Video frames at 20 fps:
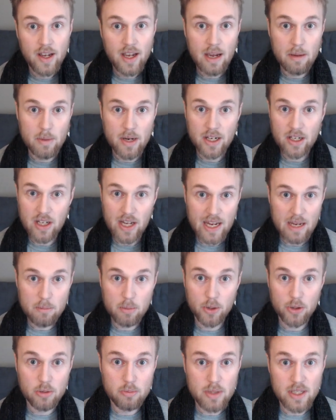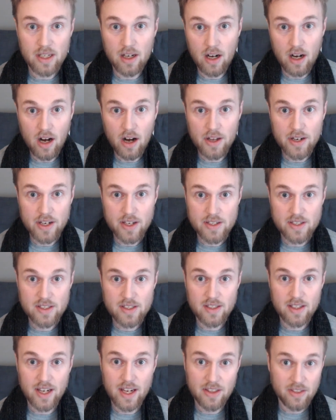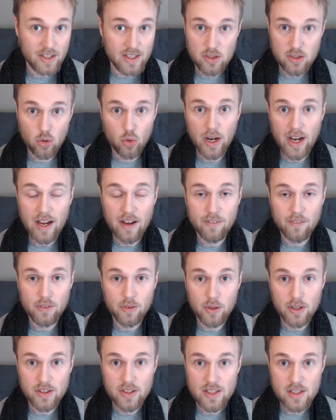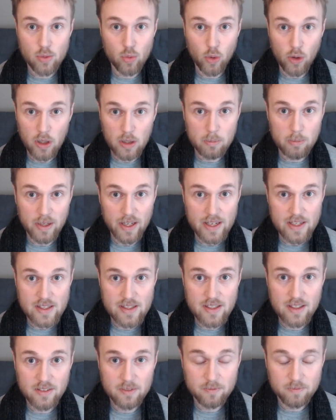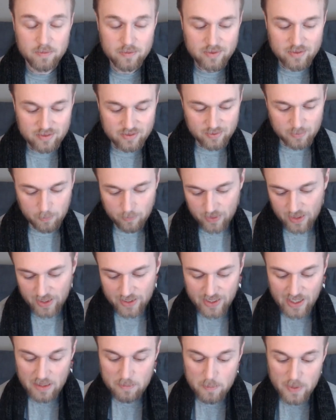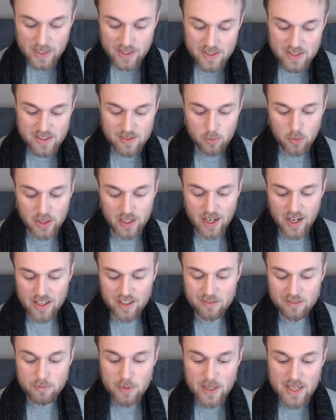Am I able to be honest in this craft or in this workplace? And that means when I N F